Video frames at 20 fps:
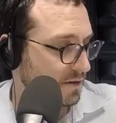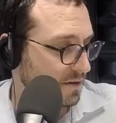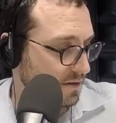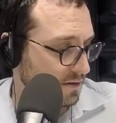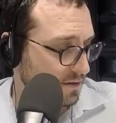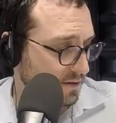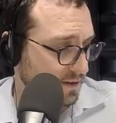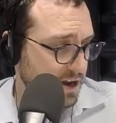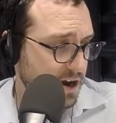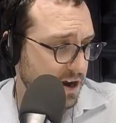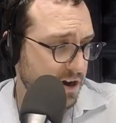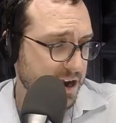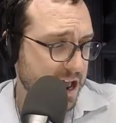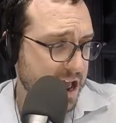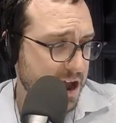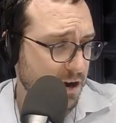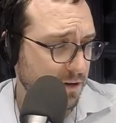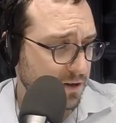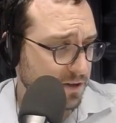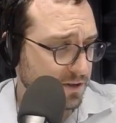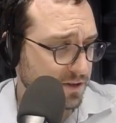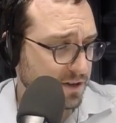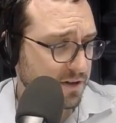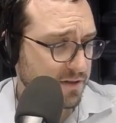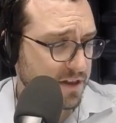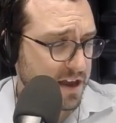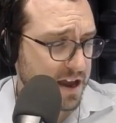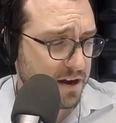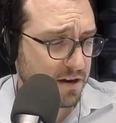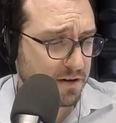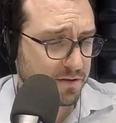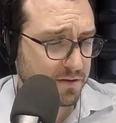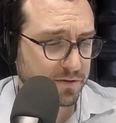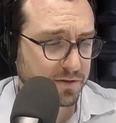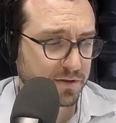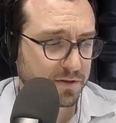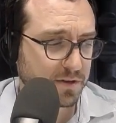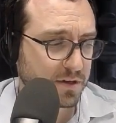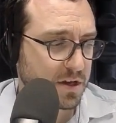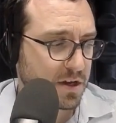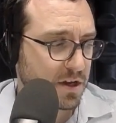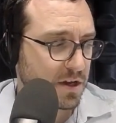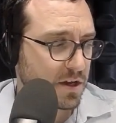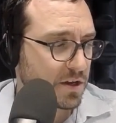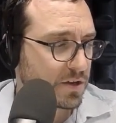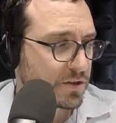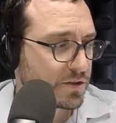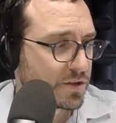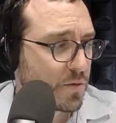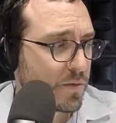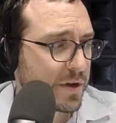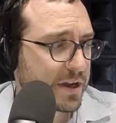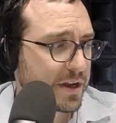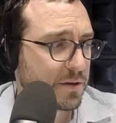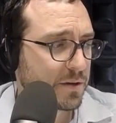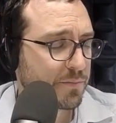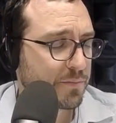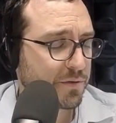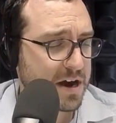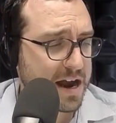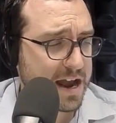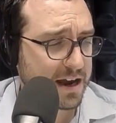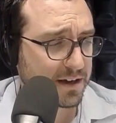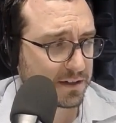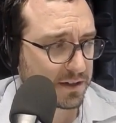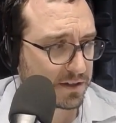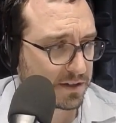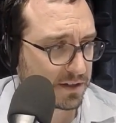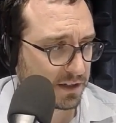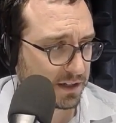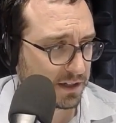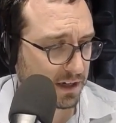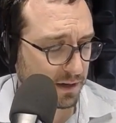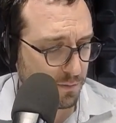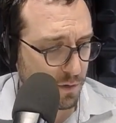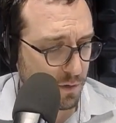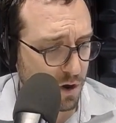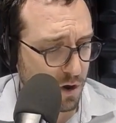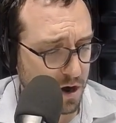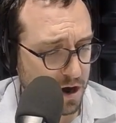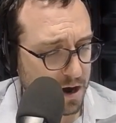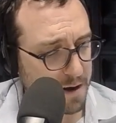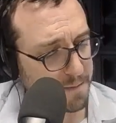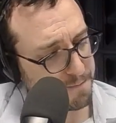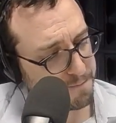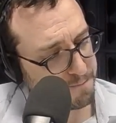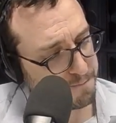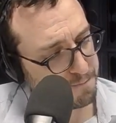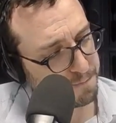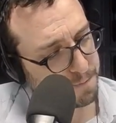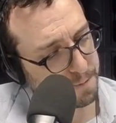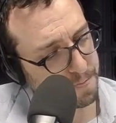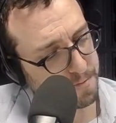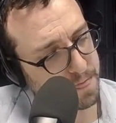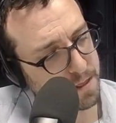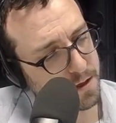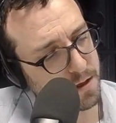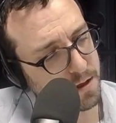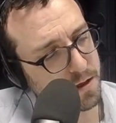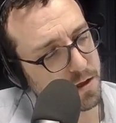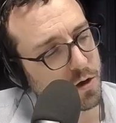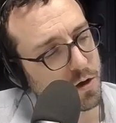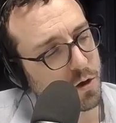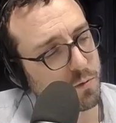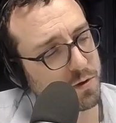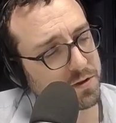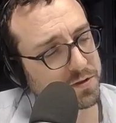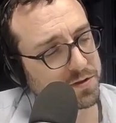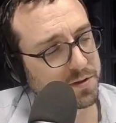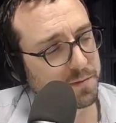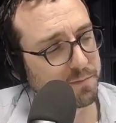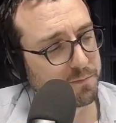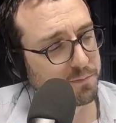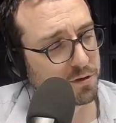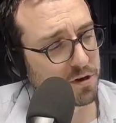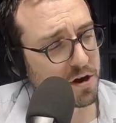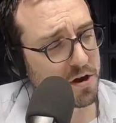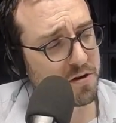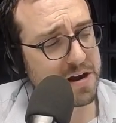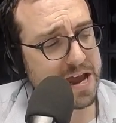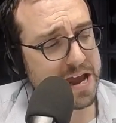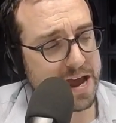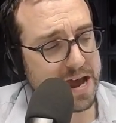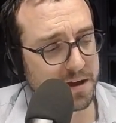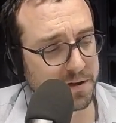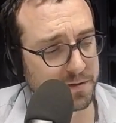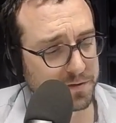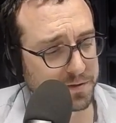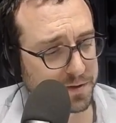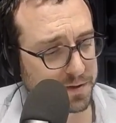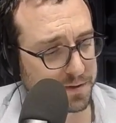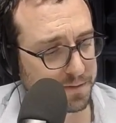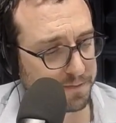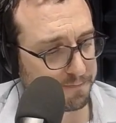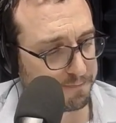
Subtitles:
Well, they aren't ours. They're theirs. So we can practice a little more with some pronouns.